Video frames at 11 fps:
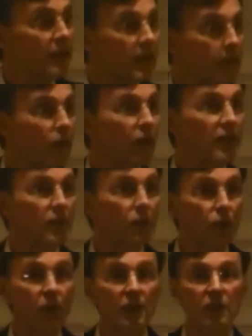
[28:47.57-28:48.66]
Democrats and
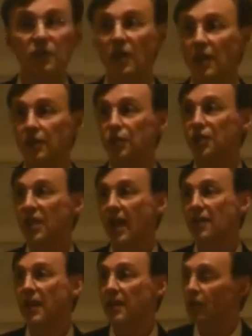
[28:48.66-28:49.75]
progressives
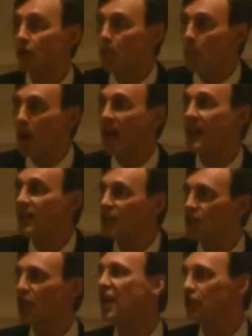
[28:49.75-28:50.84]
understand that money
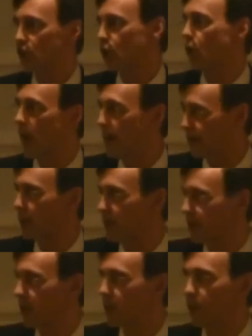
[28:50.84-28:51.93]
does corrupt the
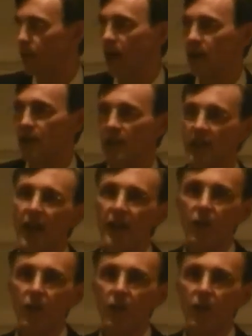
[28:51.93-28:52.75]
political process,